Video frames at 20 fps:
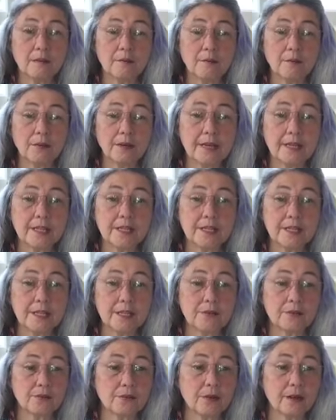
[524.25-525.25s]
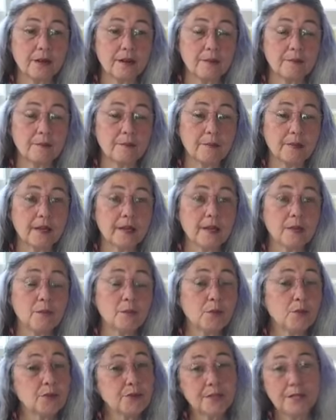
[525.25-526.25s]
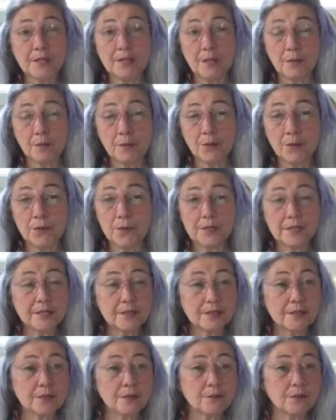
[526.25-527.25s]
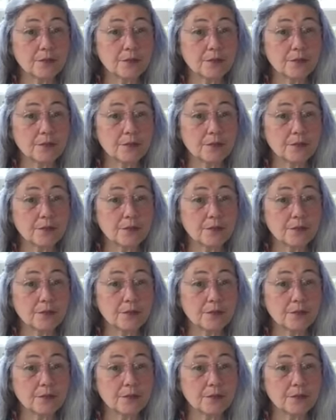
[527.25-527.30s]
ranging from boosting the immune system,